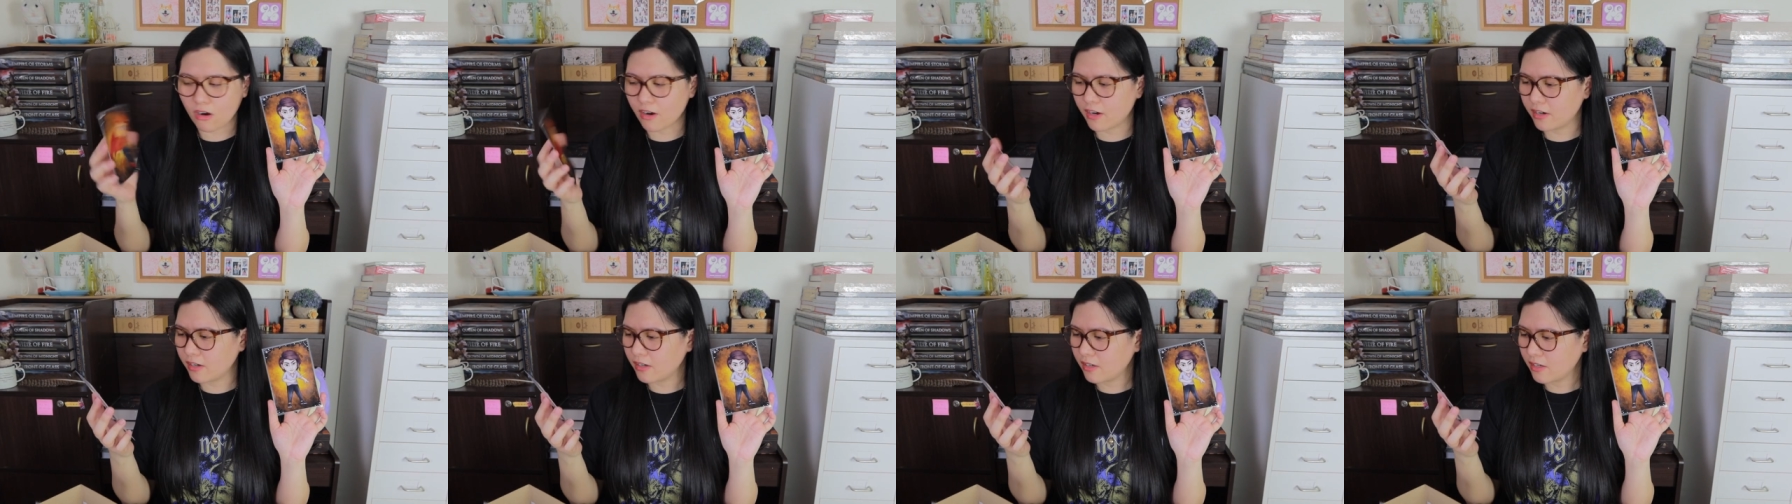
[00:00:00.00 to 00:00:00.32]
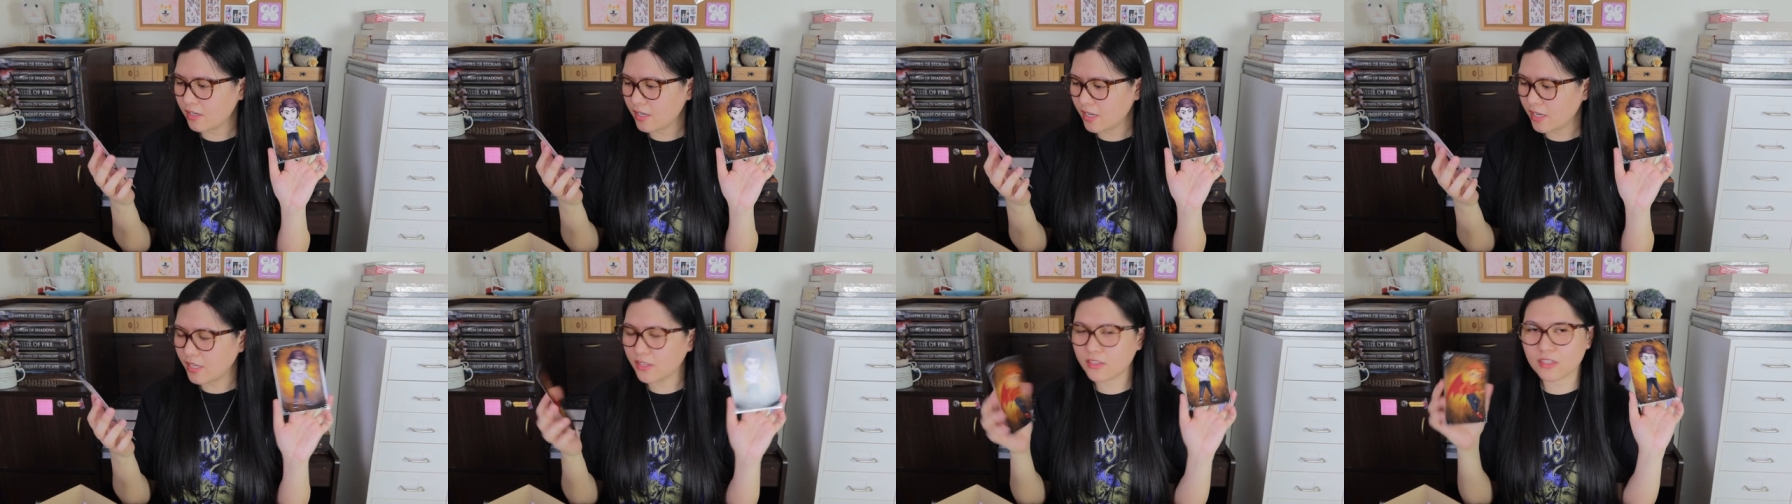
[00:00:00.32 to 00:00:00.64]
are
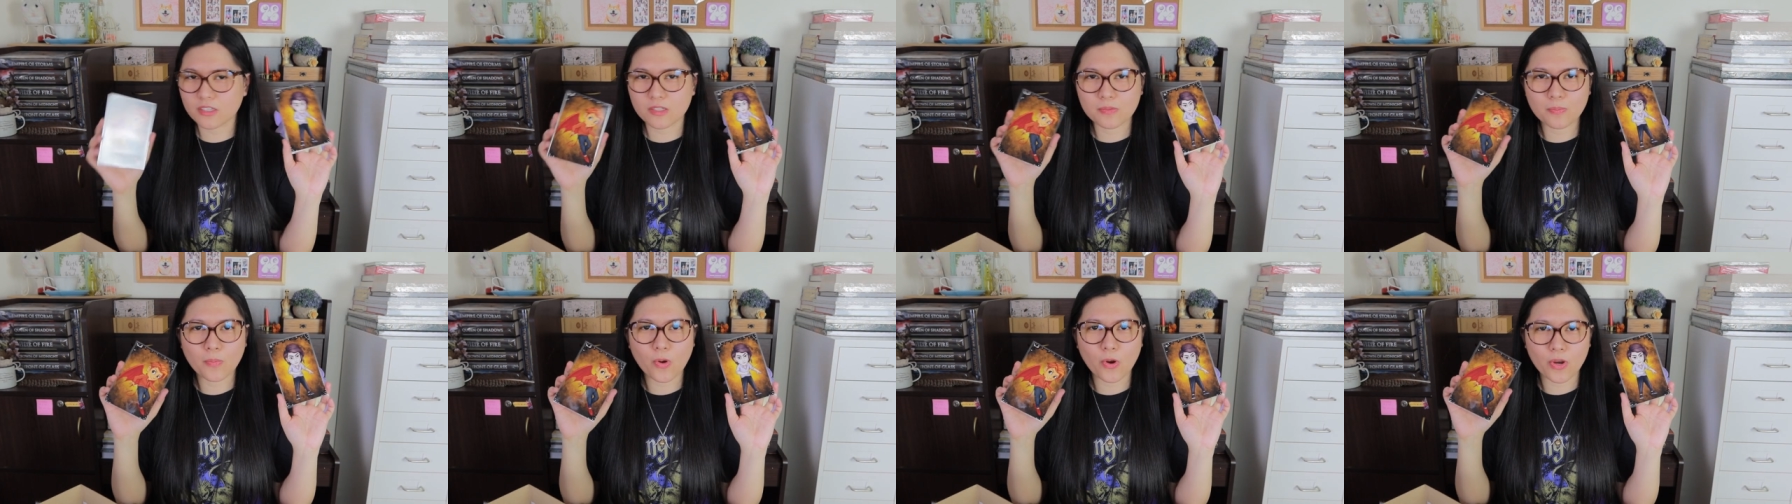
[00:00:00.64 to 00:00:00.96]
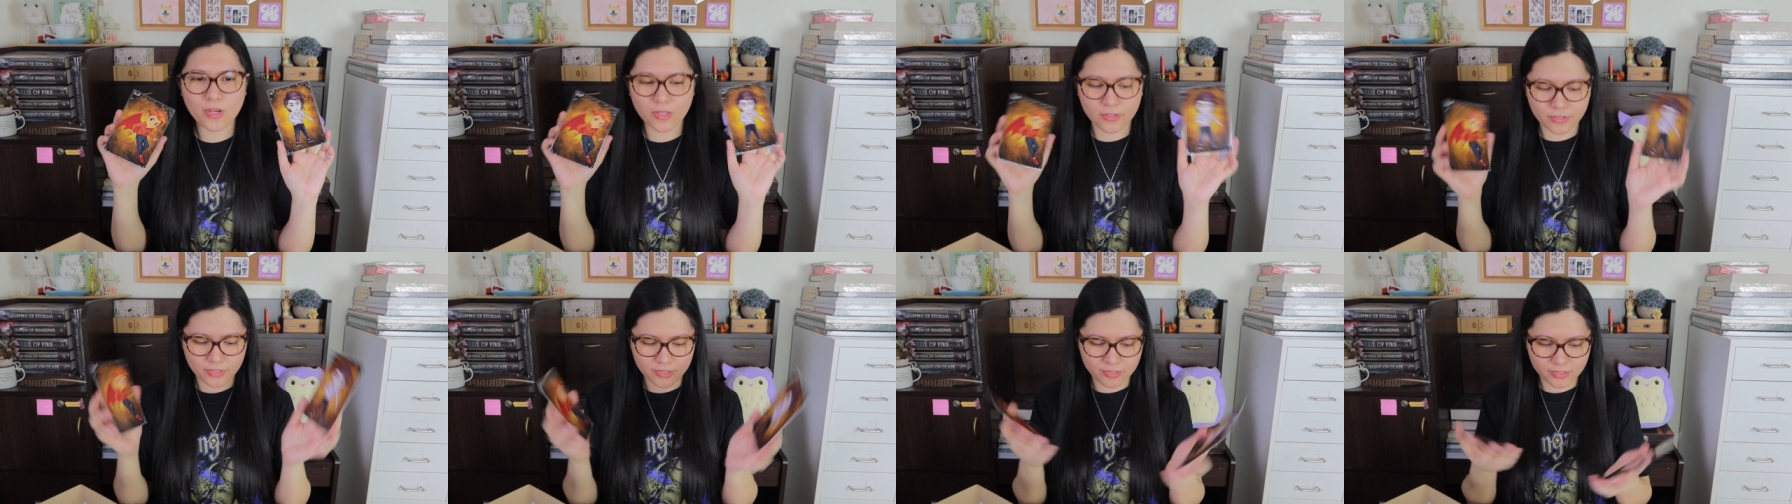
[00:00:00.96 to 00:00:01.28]
in the
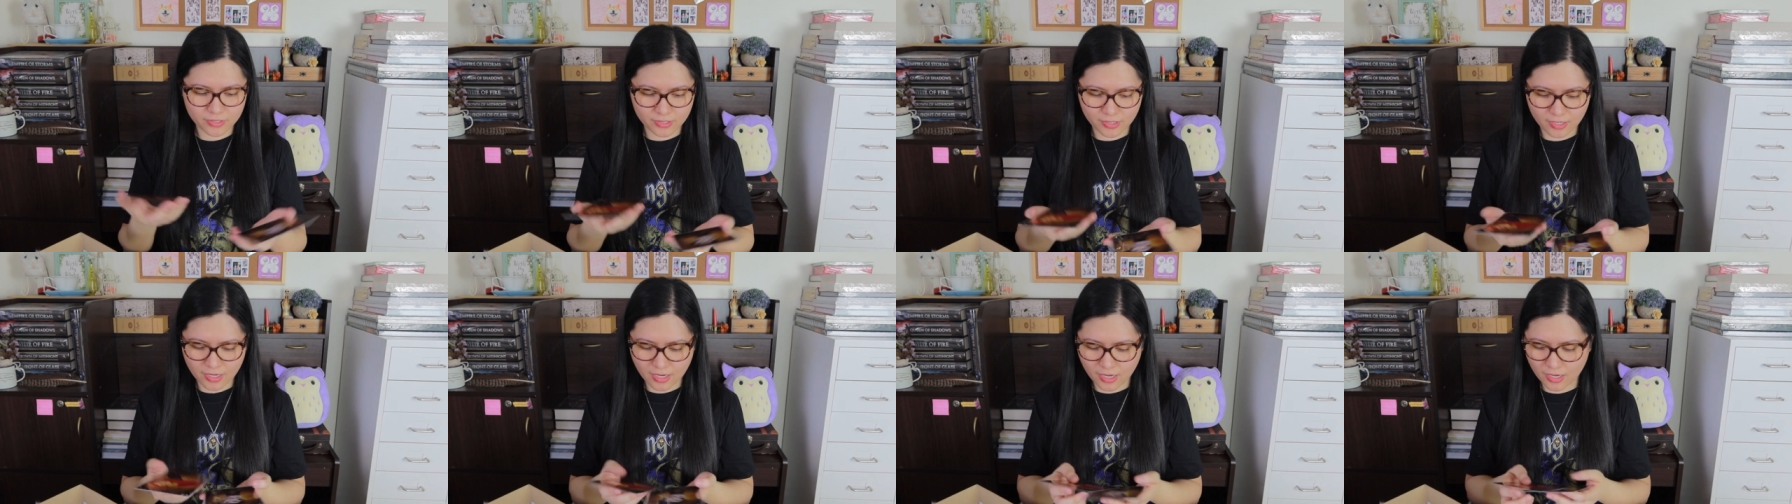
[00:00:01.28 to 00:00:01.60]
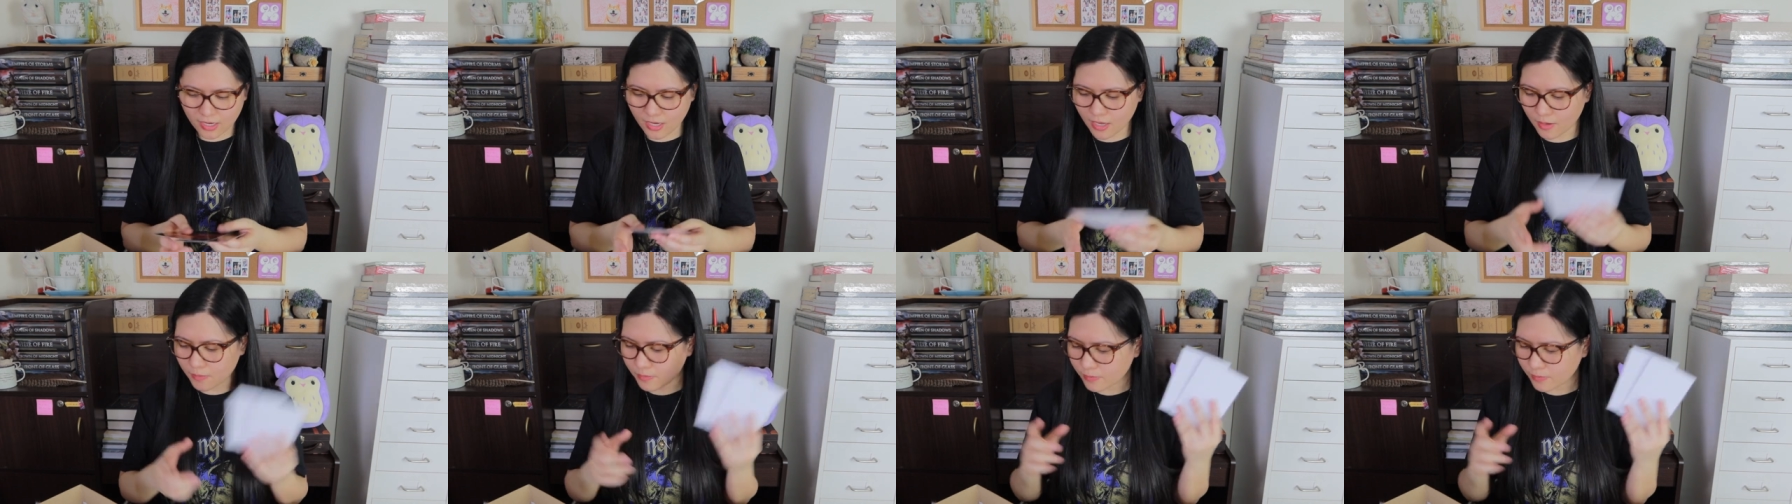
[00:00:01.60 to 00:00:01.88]
spoilers, okay?